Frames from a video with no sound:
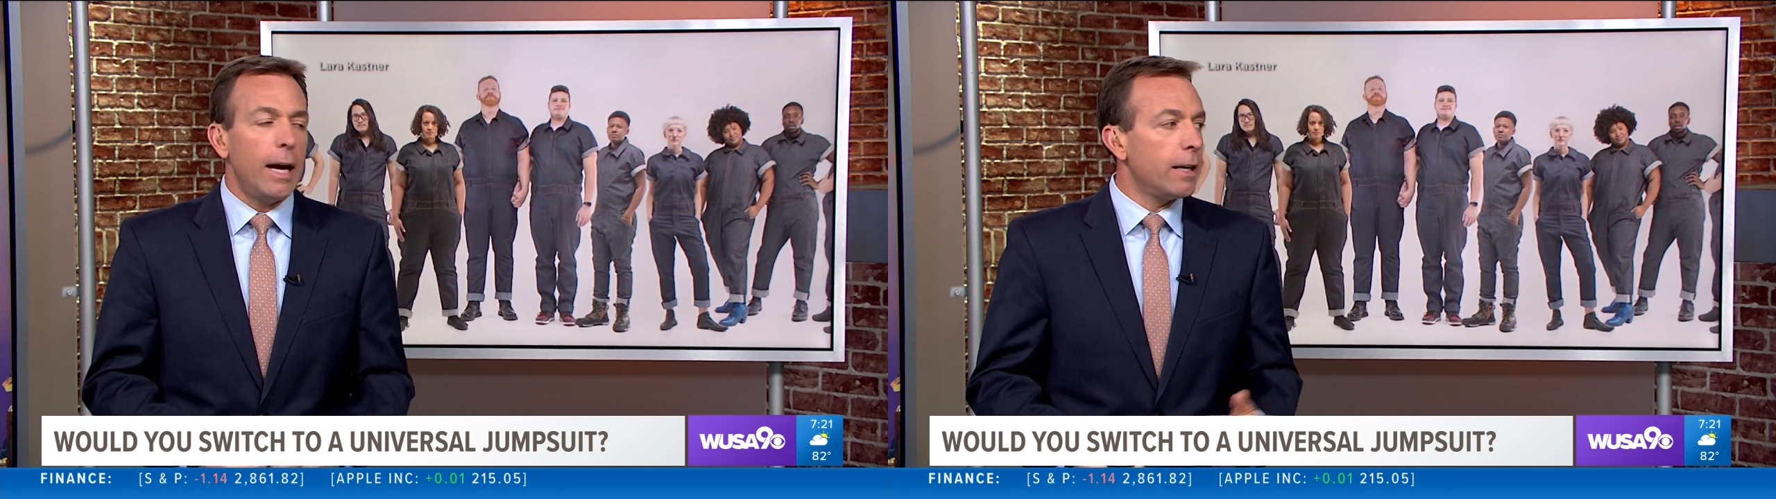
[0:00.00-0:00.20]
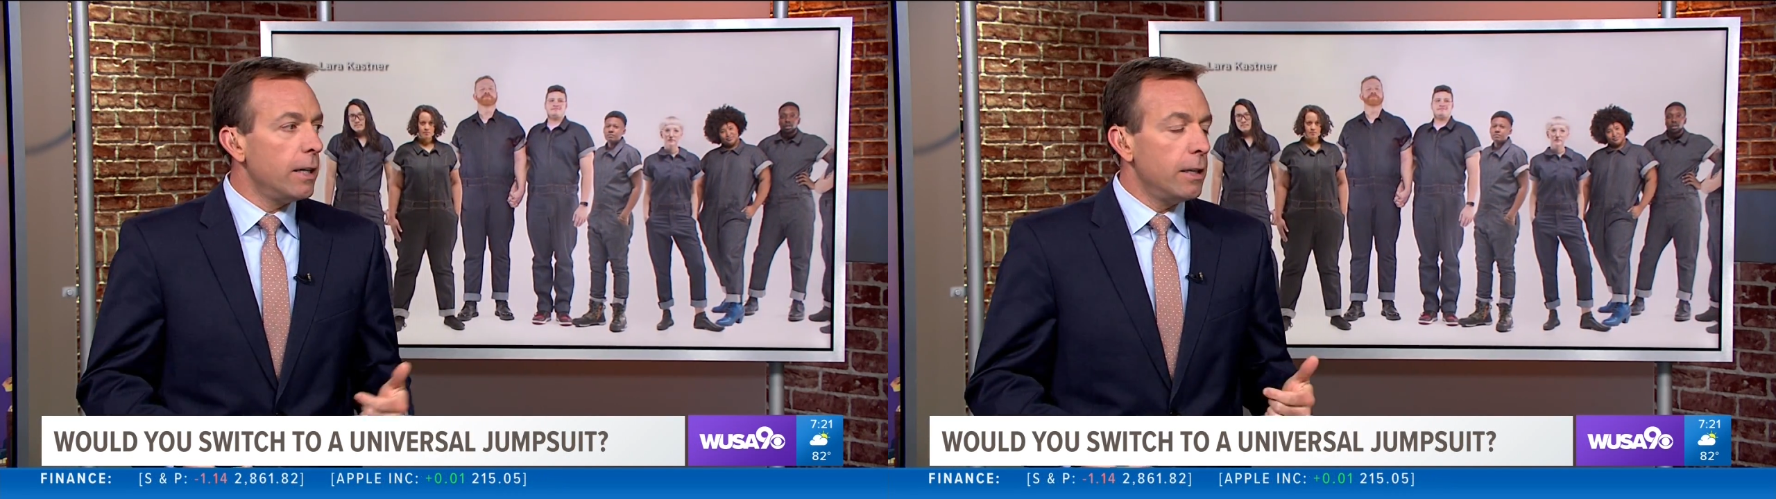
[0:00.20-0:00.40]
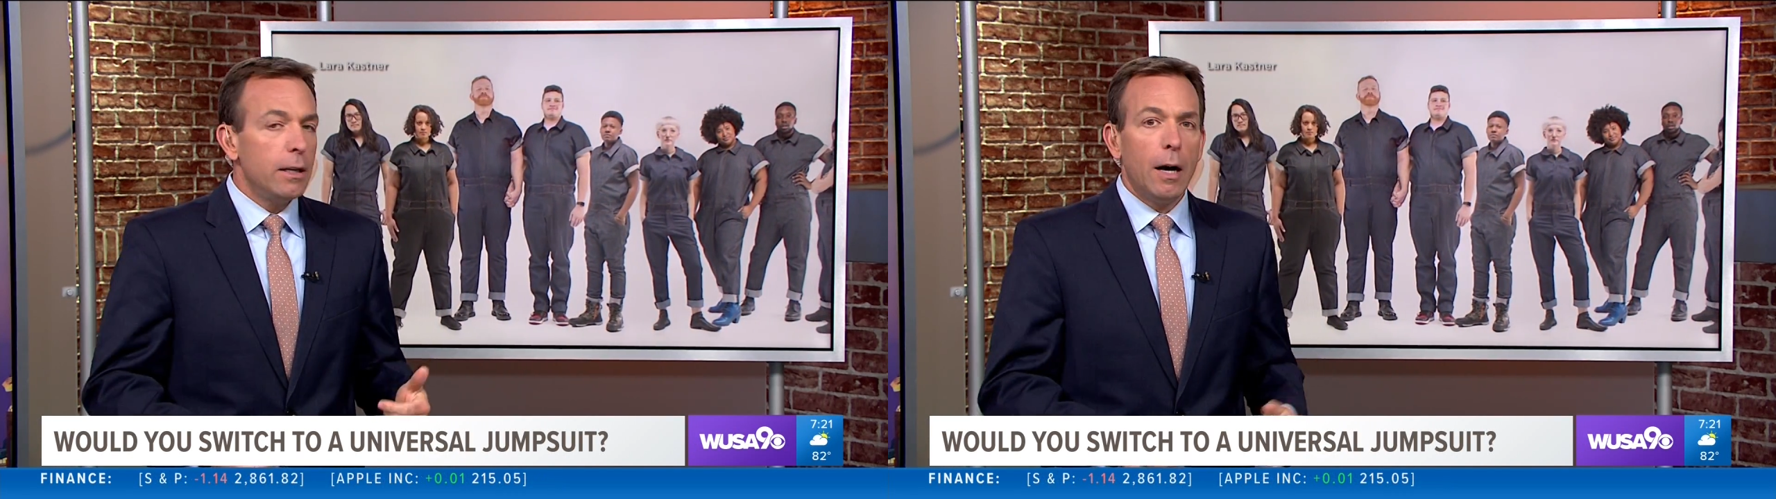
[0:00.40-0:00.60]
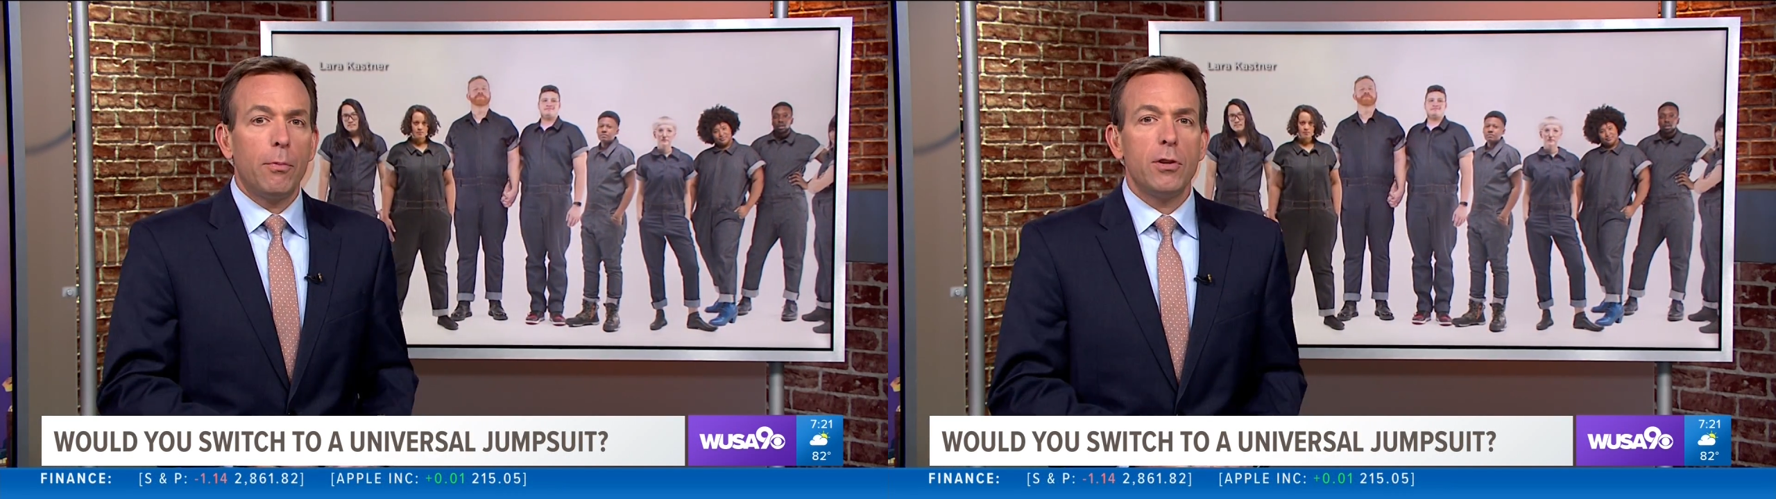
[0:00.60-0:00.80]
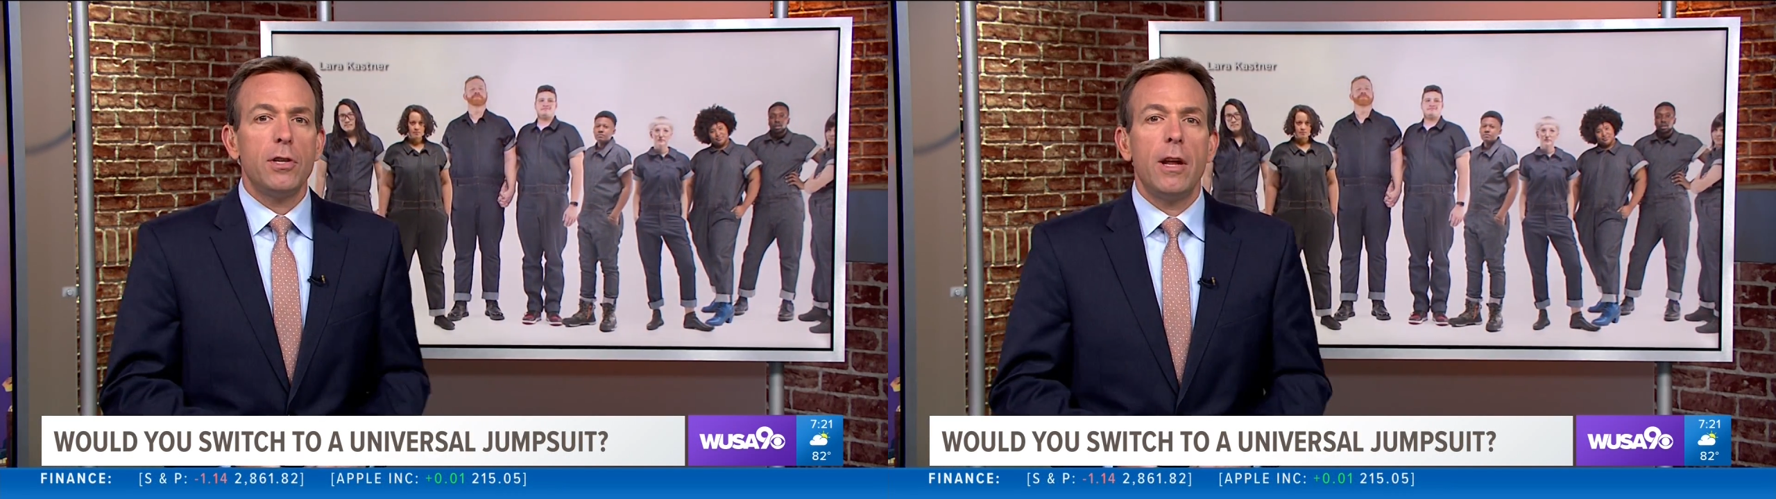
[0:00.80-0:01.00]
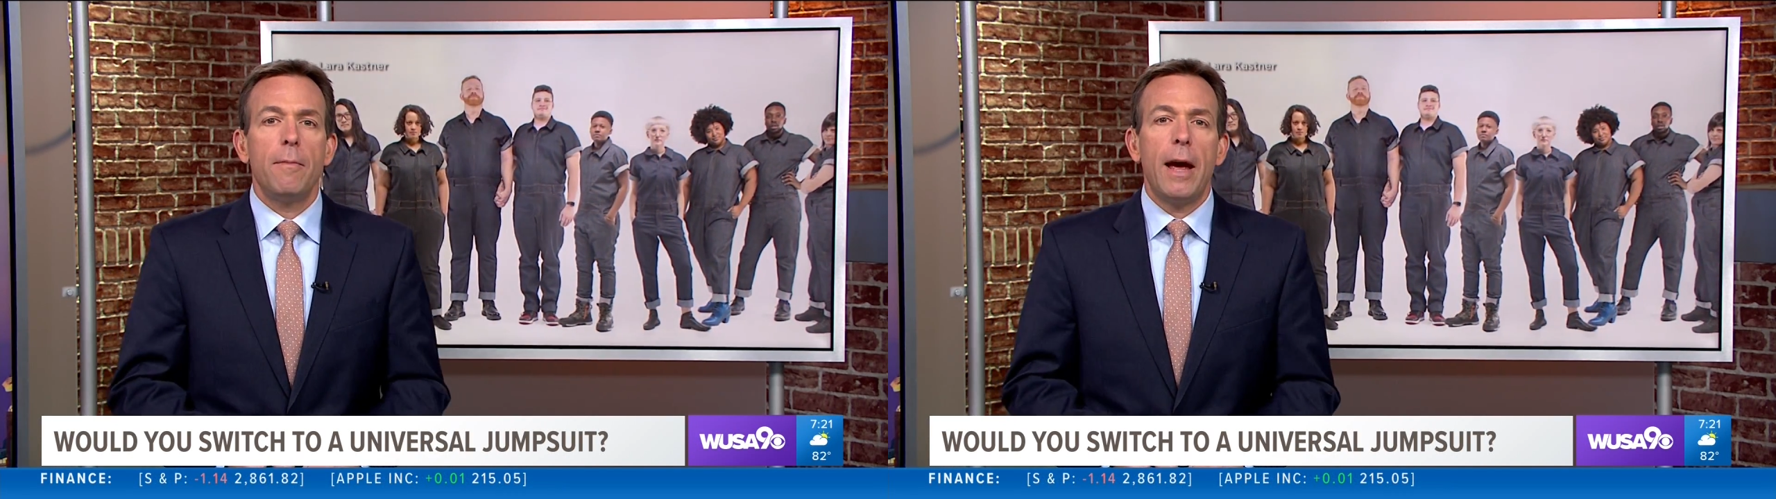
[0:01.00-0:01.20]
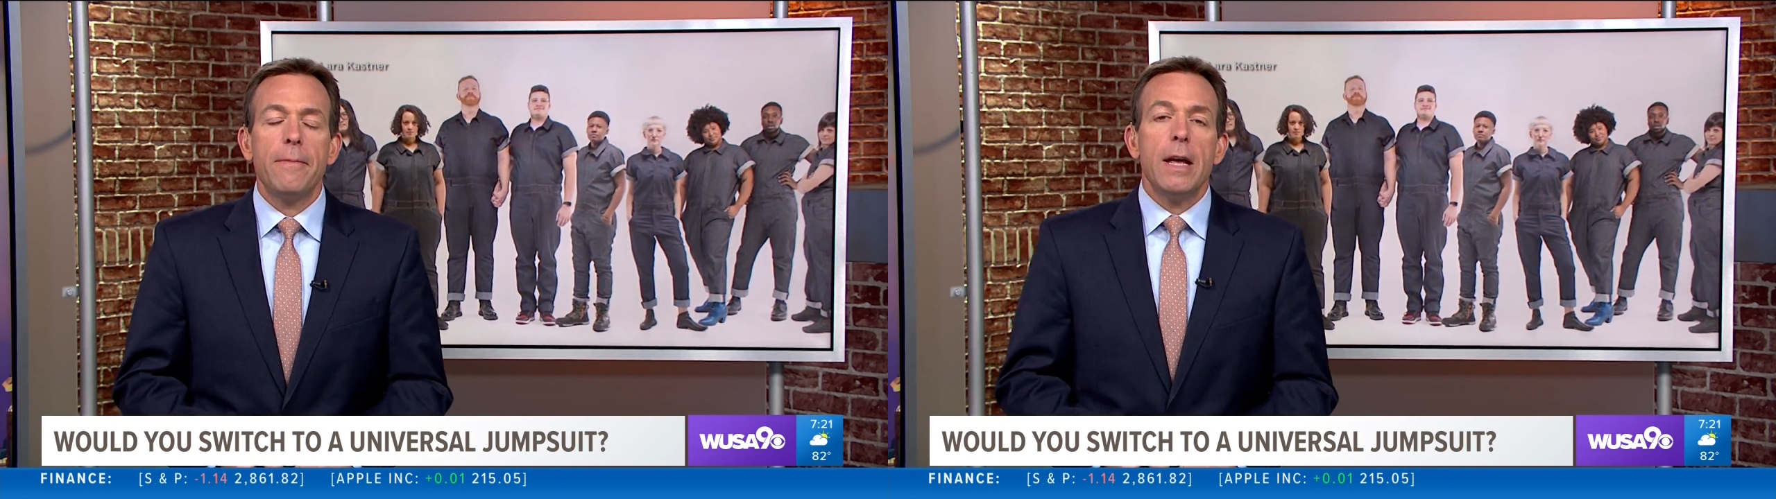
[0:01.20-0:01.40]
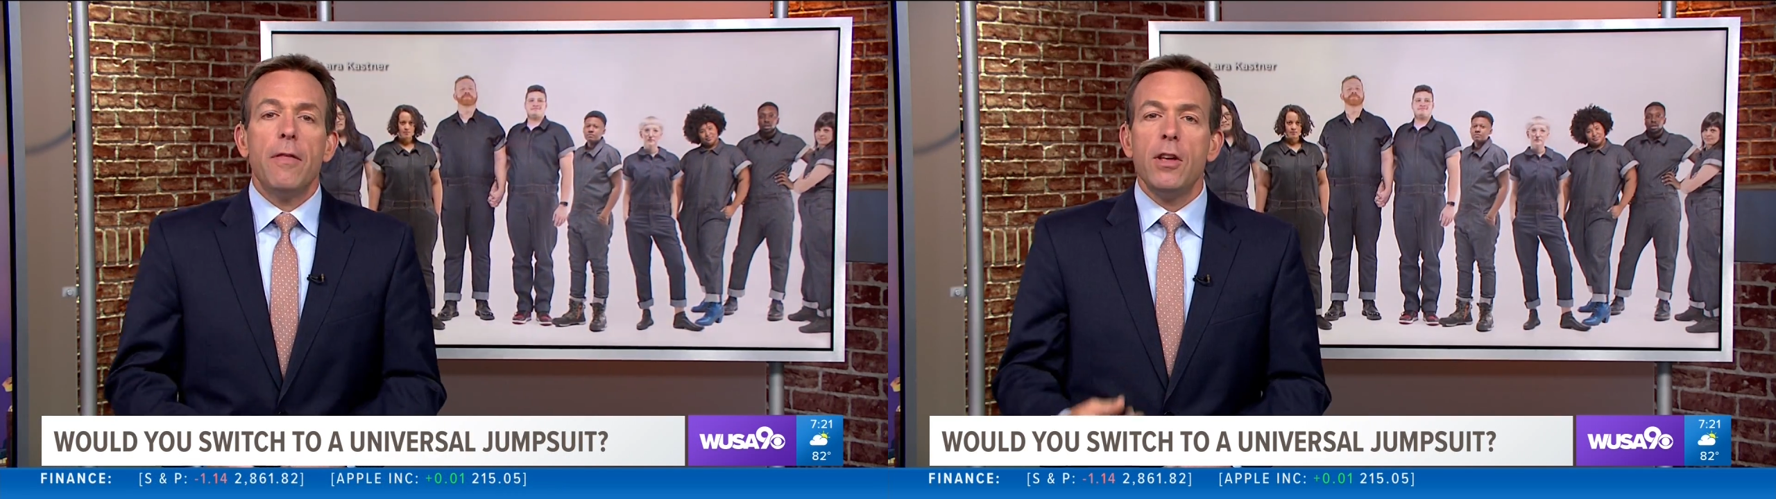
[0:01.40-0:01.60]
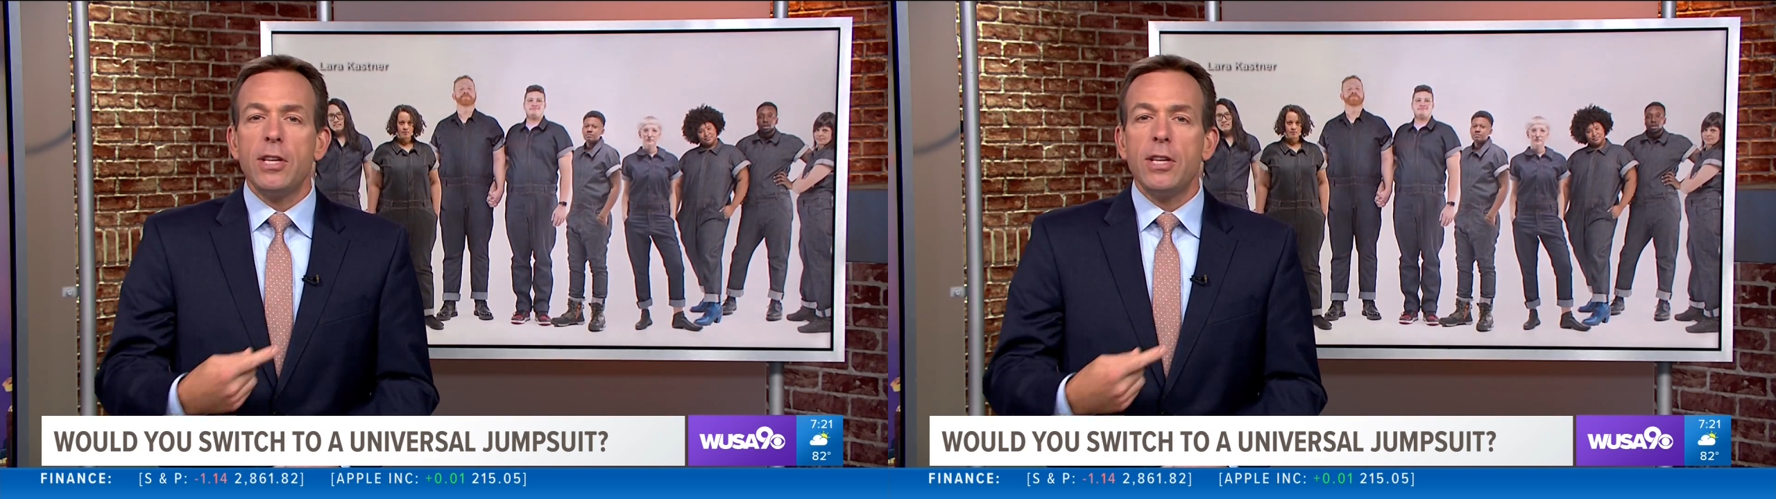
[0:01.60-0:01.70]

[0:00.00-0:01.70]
like a prison inmate,